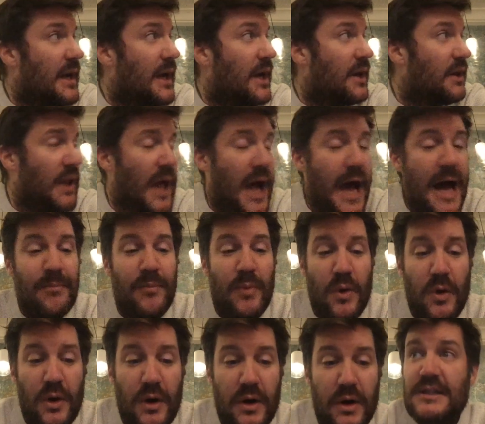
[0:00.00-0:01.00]
a lot
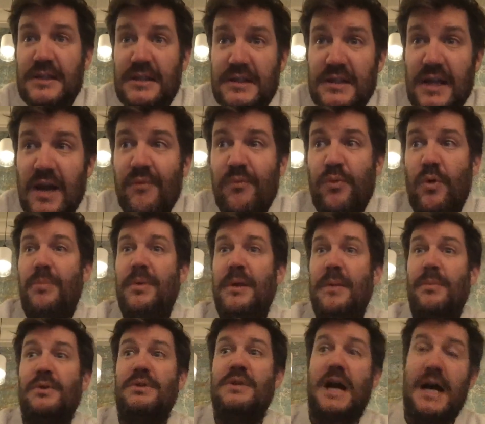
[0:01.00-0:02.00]
more stuff where
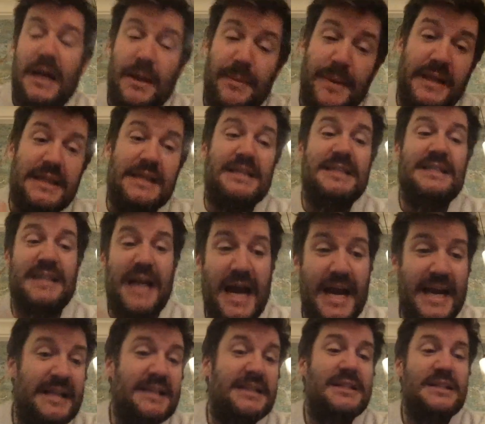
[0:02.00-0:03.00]
people talk about the
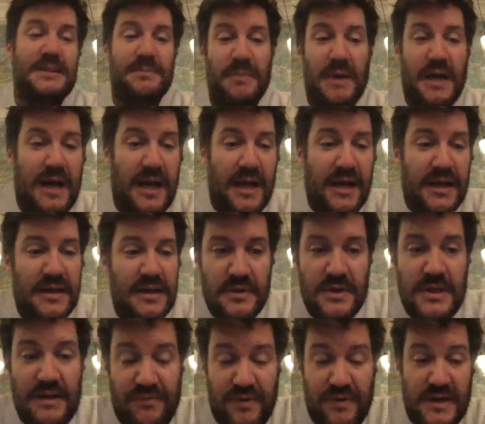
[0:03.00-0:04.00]
science behind
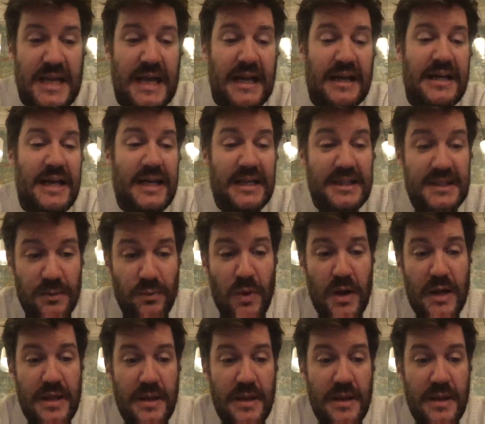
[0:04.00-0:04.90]
different techniques and why they